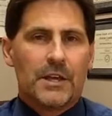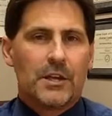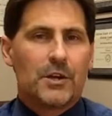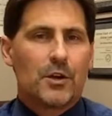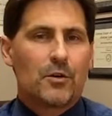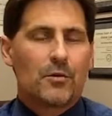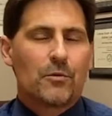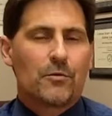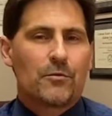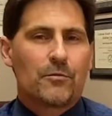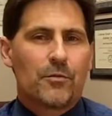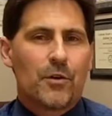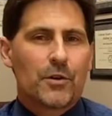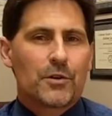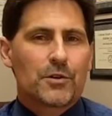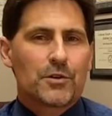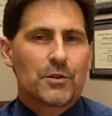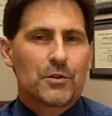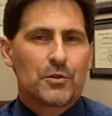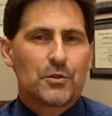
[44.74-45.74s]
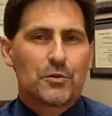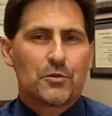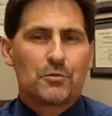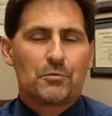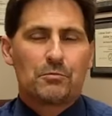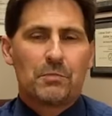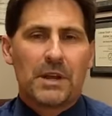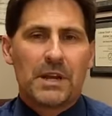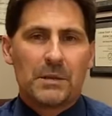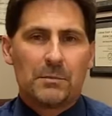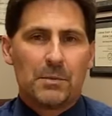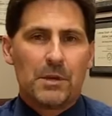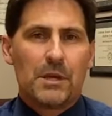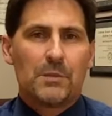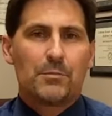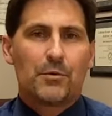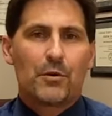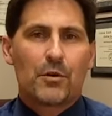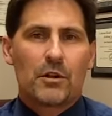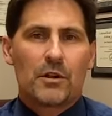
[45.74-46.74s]
You know, far too many
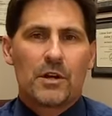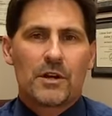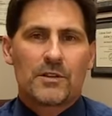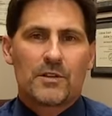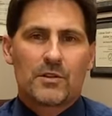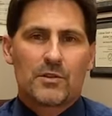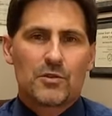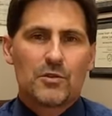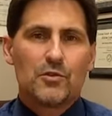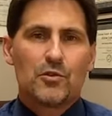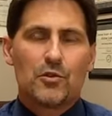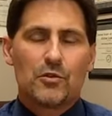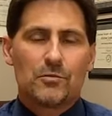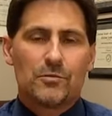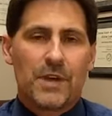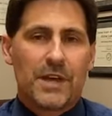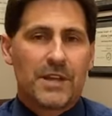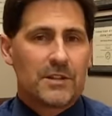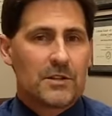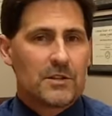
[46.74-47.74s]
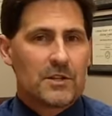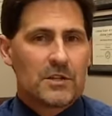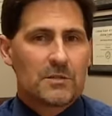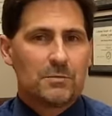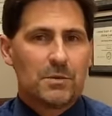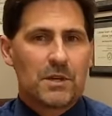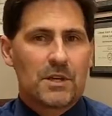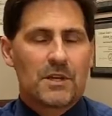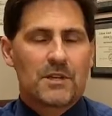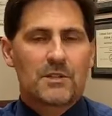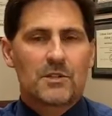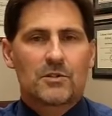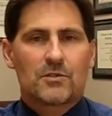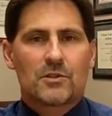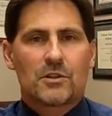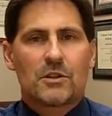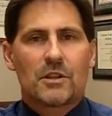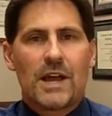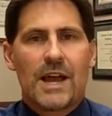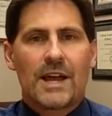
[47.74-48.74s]
people assume that just because
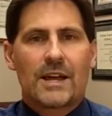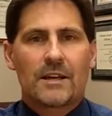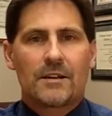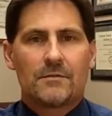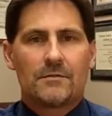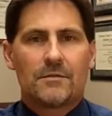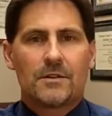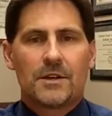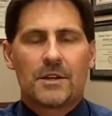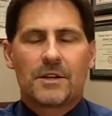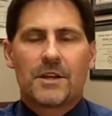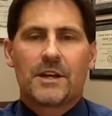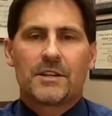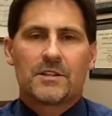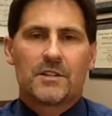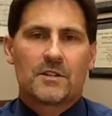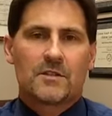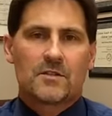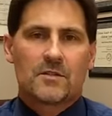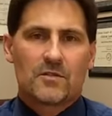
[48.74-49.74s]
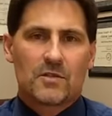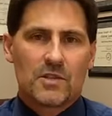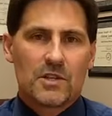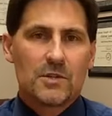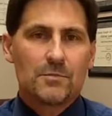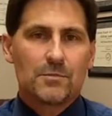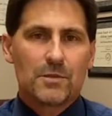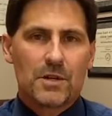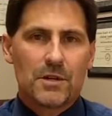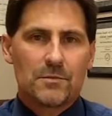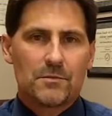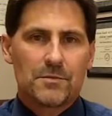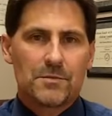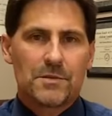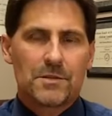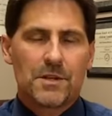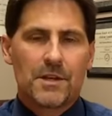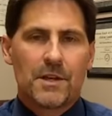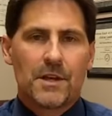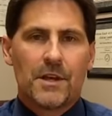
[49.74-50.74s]
there's a lack of digestive
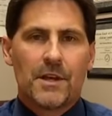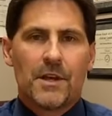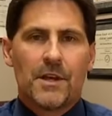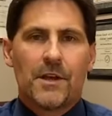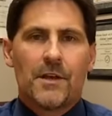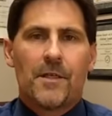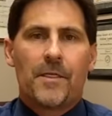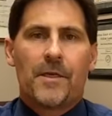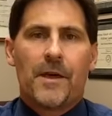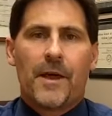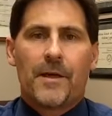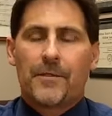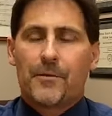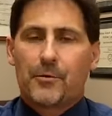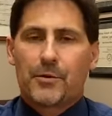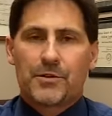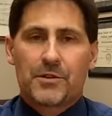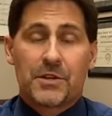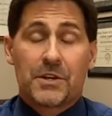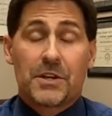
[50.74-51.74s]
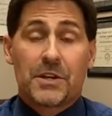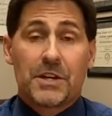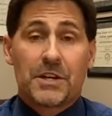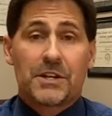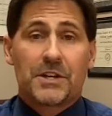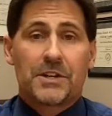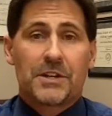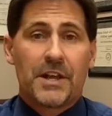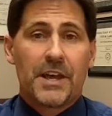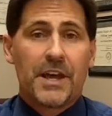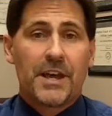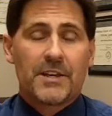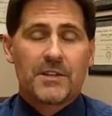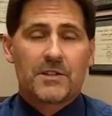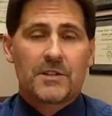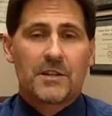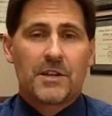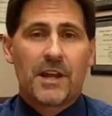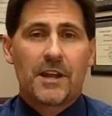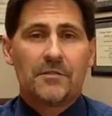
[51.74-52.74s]
symptoms that there isn't a need to
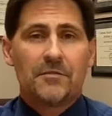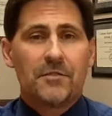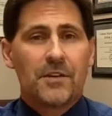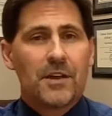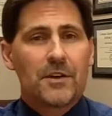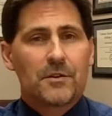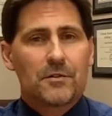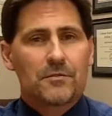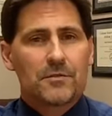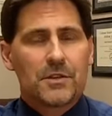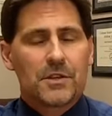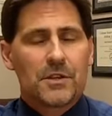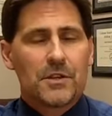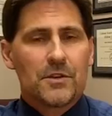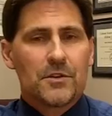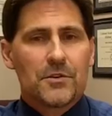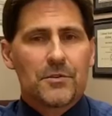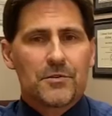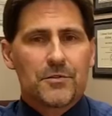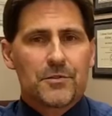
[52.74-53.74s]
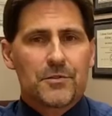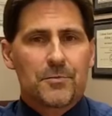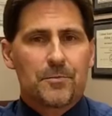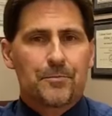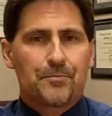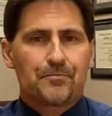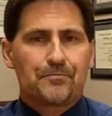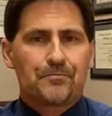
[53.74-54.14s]
test. And I found over the years